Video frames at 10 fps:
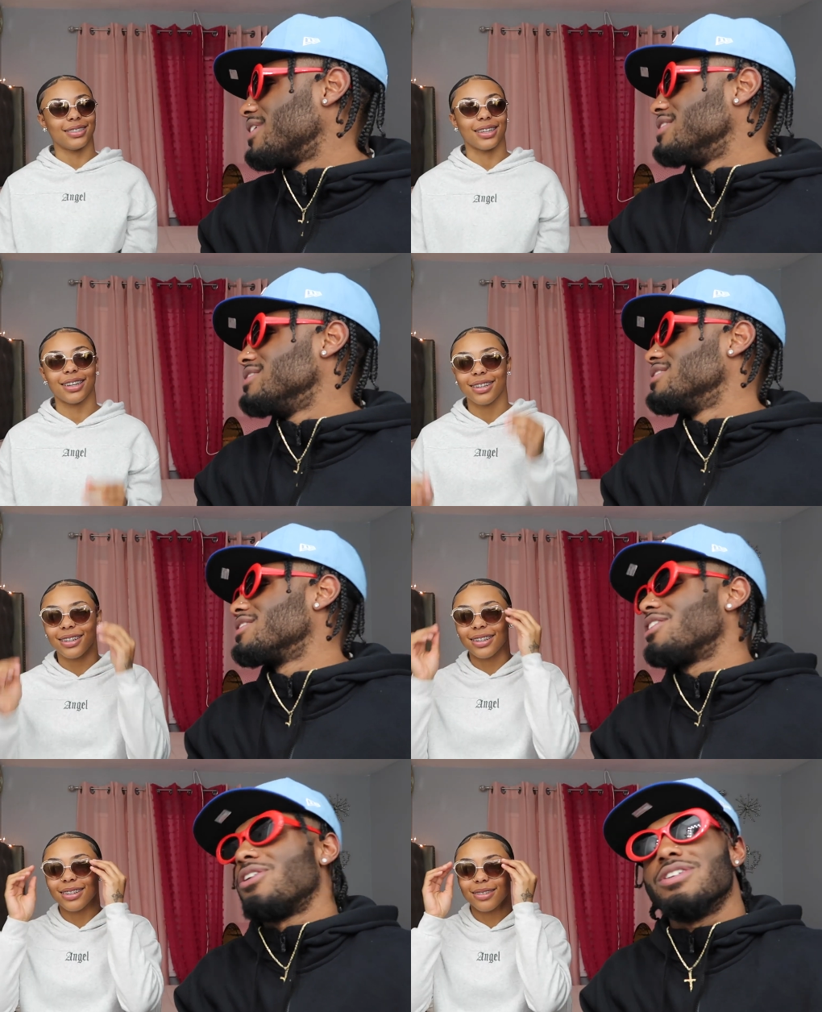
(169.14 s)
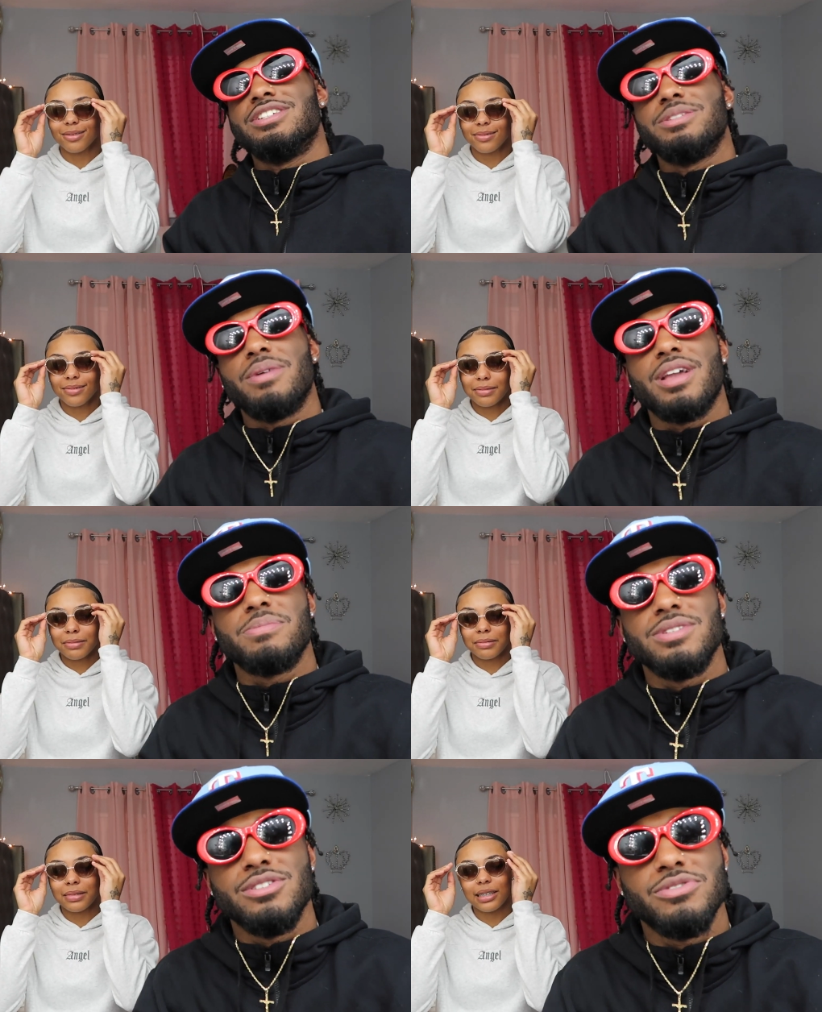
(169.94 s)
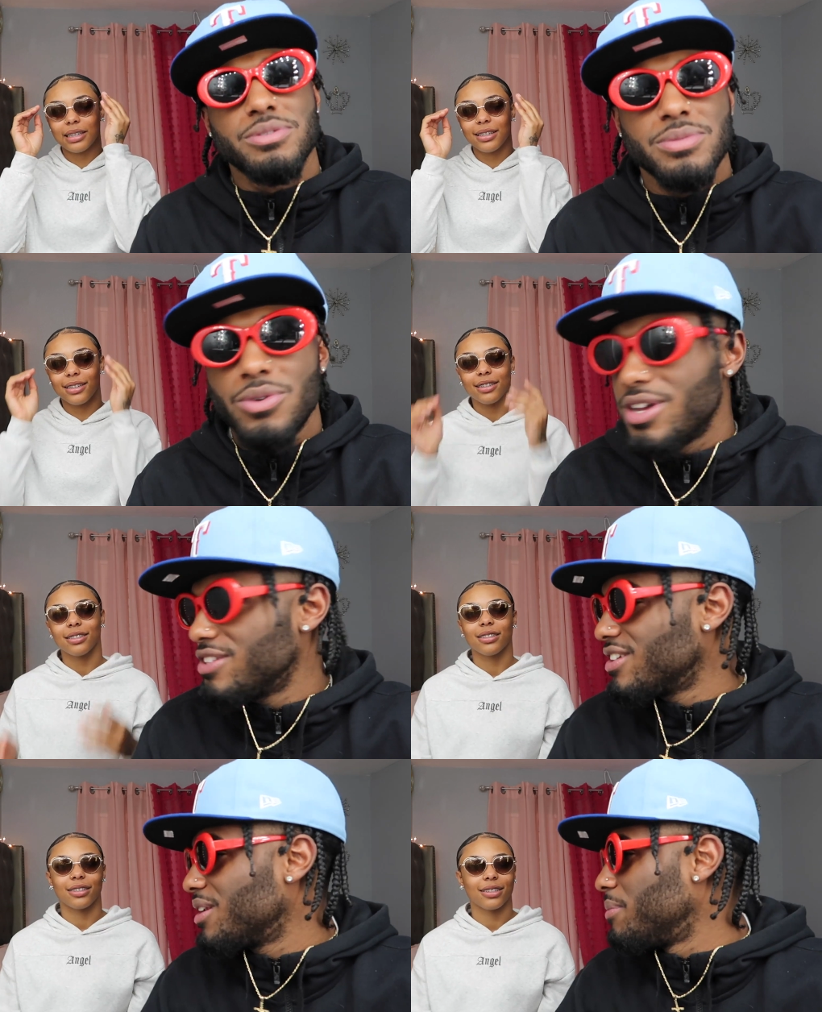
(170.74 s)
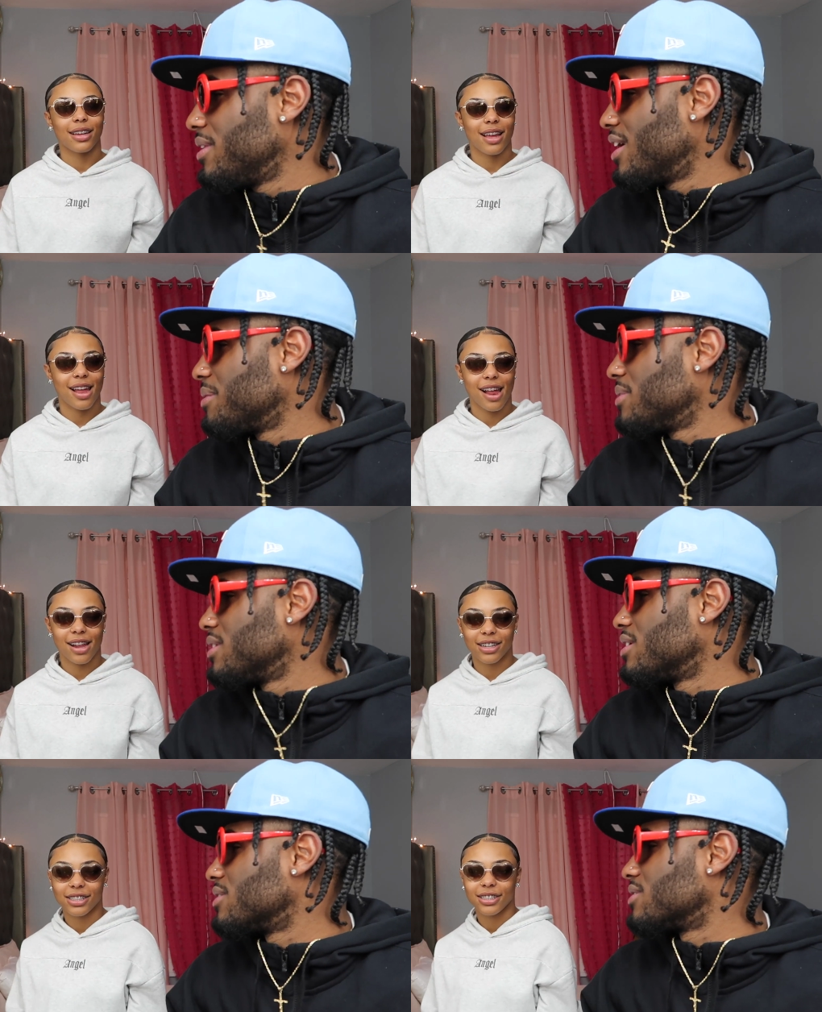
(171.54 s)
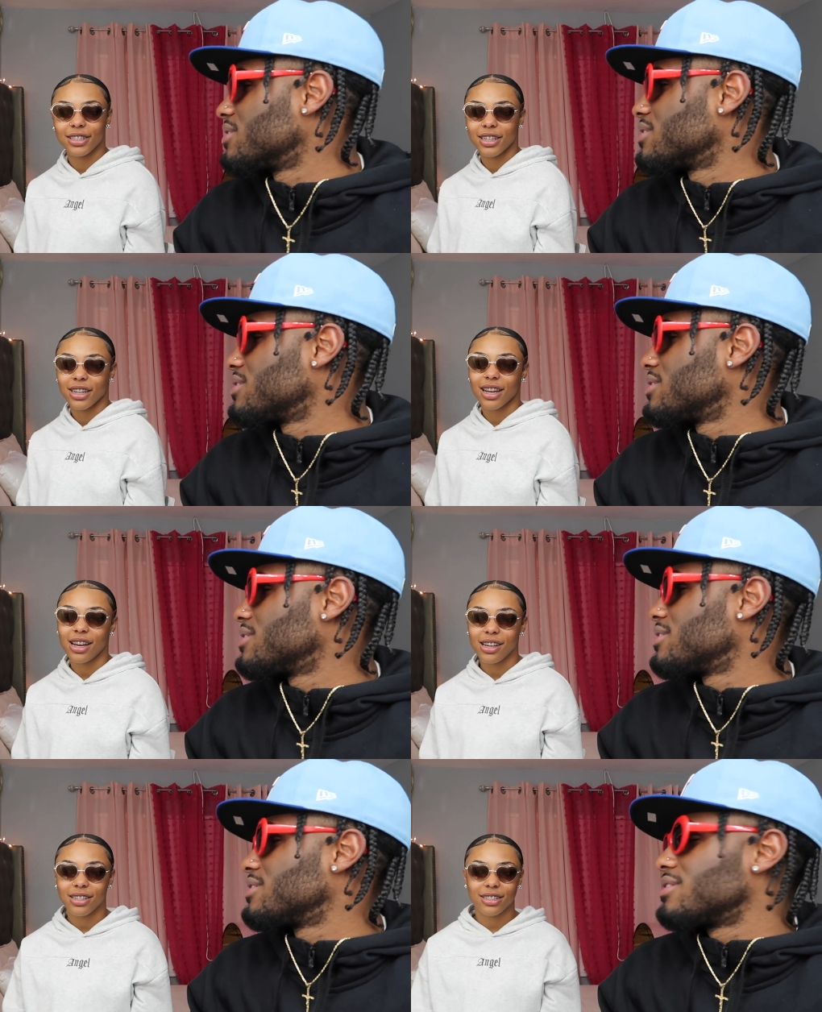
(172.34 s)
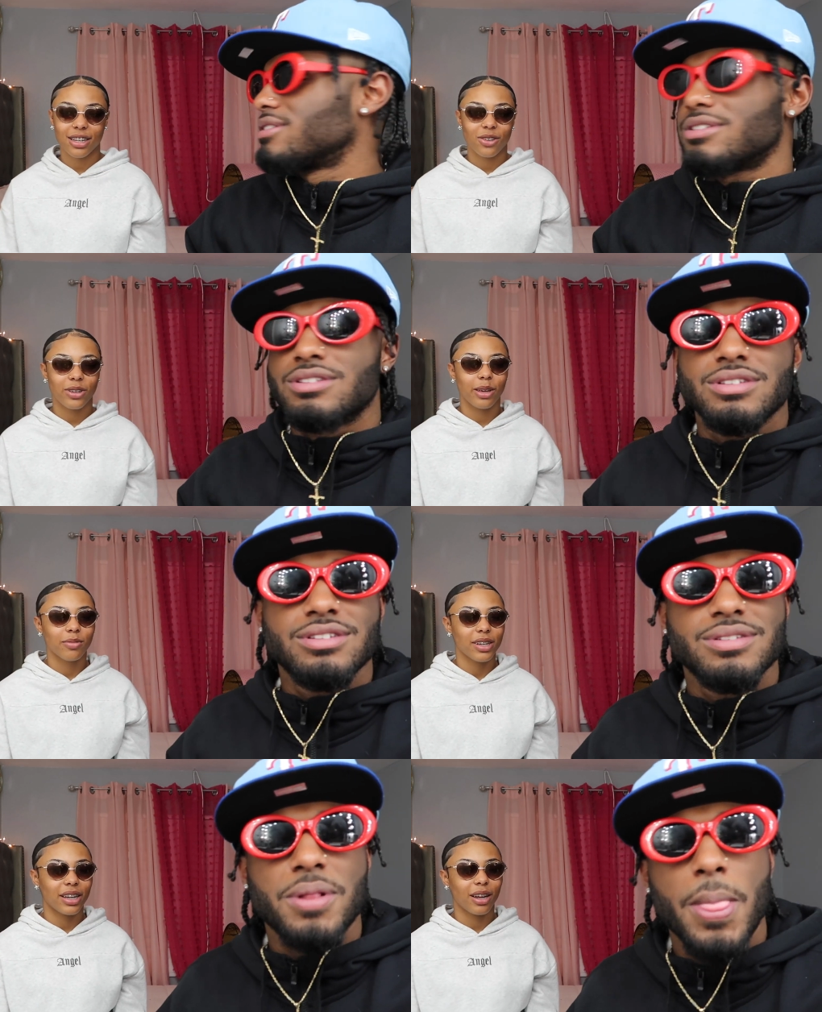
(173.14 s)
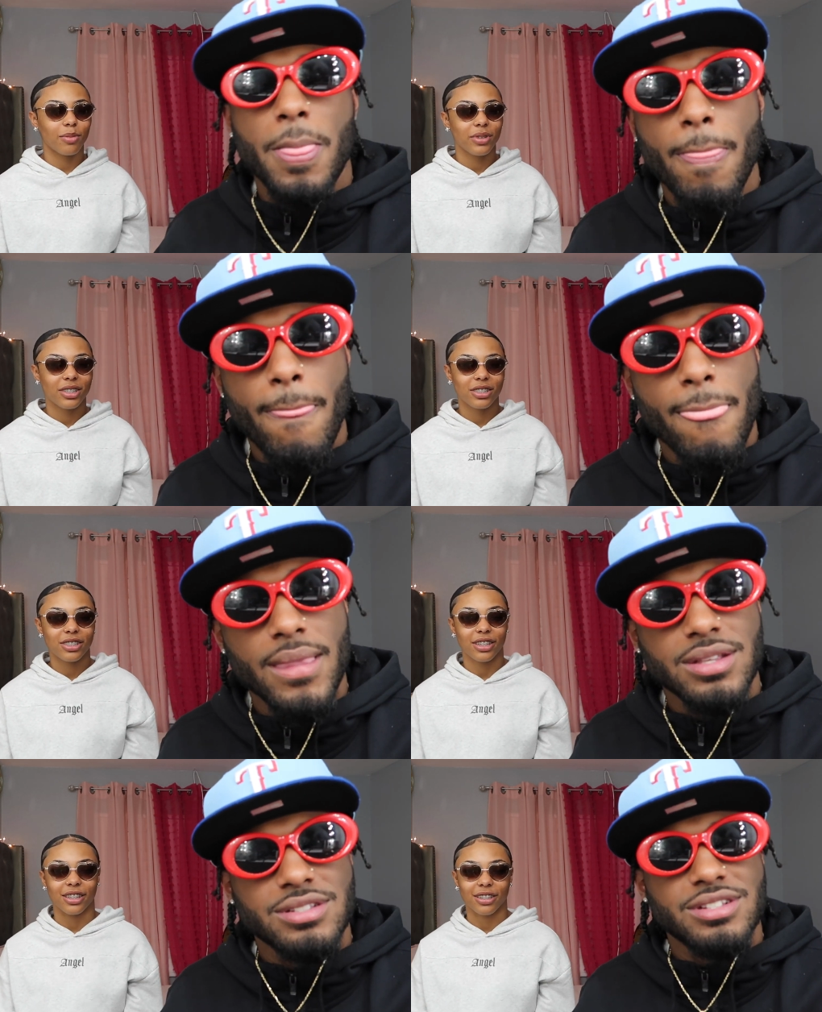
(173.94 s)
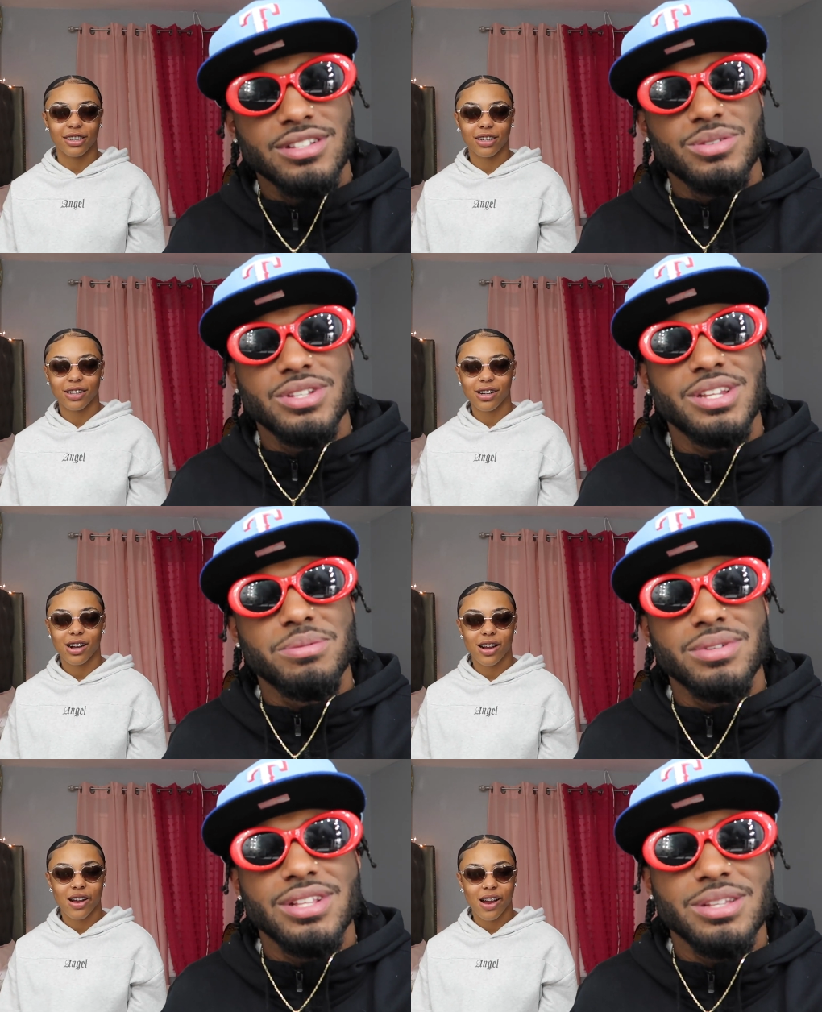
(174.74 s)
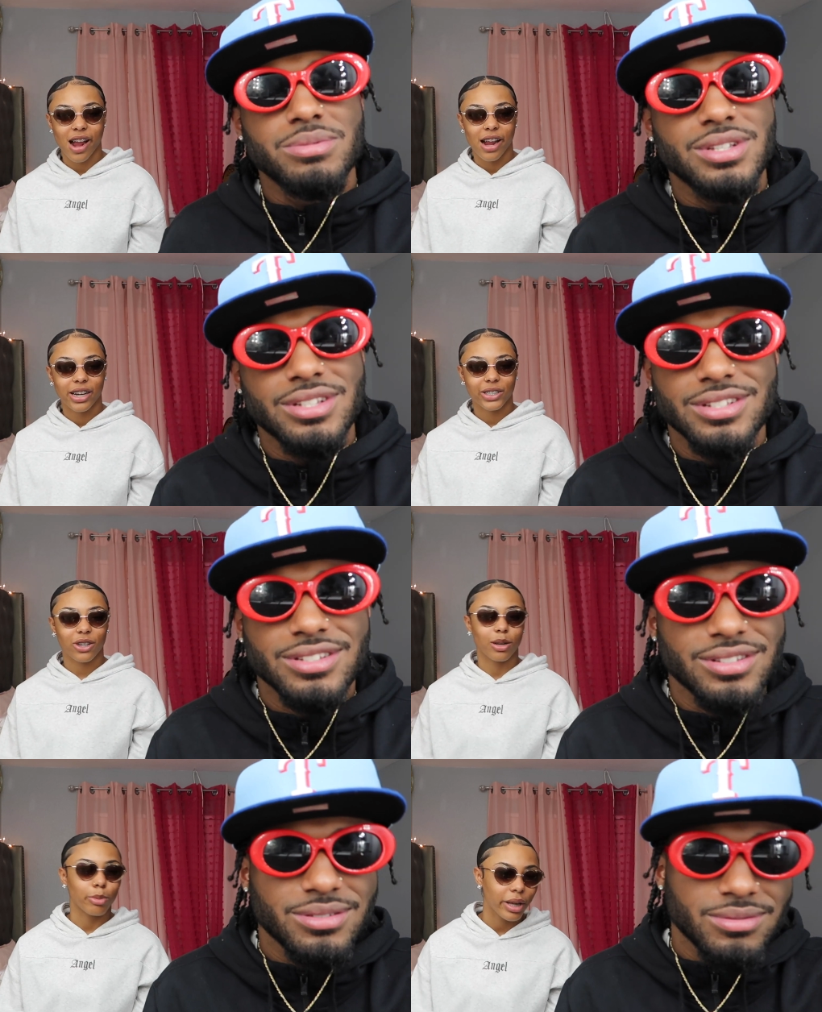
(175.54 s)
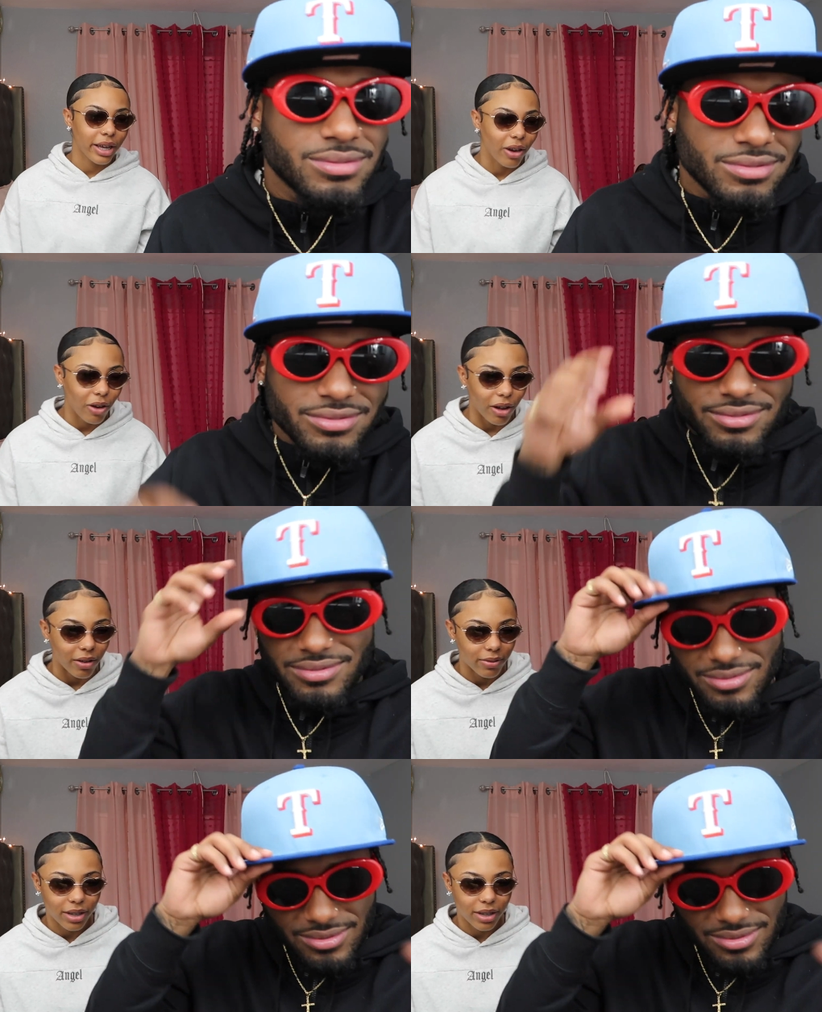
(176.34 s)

Speaker 1: And the car smacked me, you feel me? Why you trying to be like me now?
Speaker 2: Cause nigga, you keep looking at me and shit.
Speaker 1: Nigga,
Speaker 2: like Trying to play it off.